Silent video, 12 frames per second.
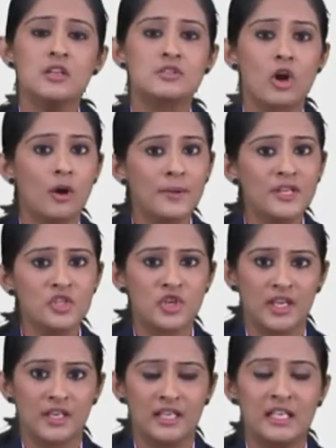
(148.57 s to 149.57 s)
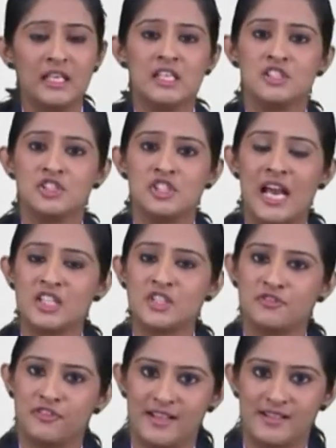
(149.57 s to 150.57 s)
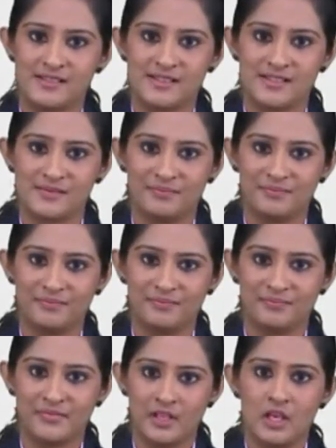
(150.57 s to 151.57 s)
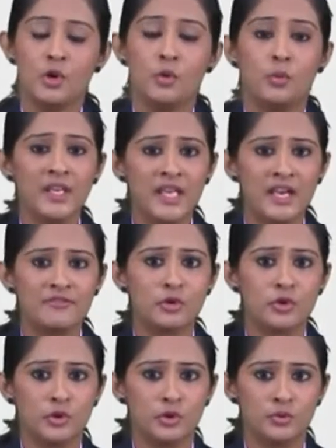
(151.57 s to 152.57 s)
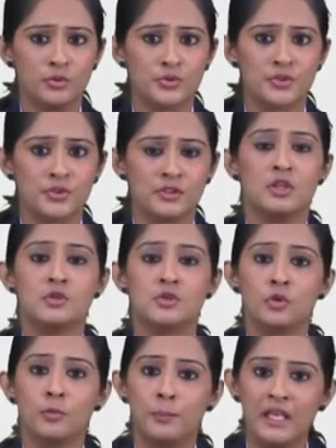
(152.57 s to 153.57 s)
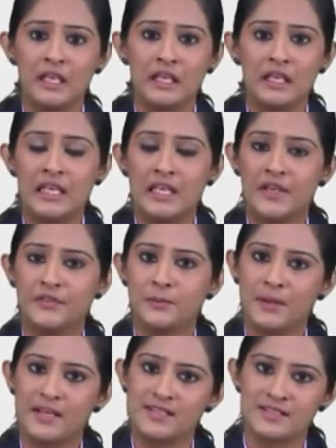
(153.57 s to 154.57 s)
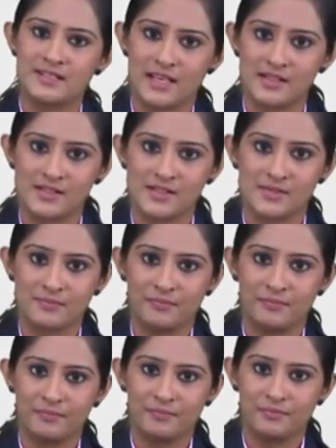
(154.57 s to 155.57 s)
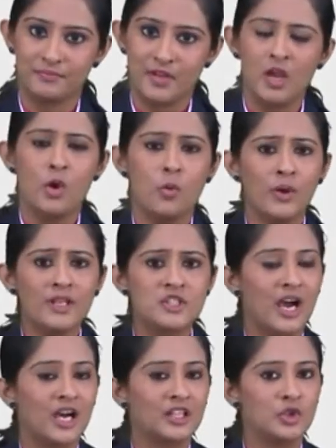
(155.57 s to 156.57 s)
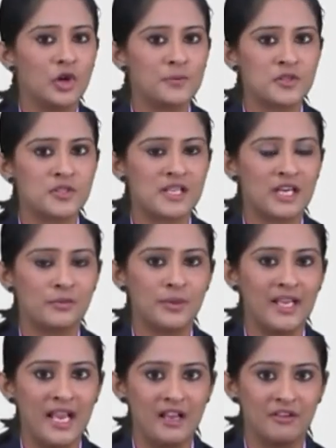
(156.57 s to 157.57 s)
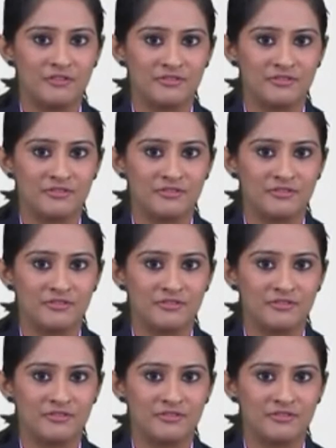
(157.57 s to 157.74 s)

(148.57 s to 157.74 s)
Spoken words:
Tom and Jerry dash friends. We have to use to be in the present tense. Which are the options that we have?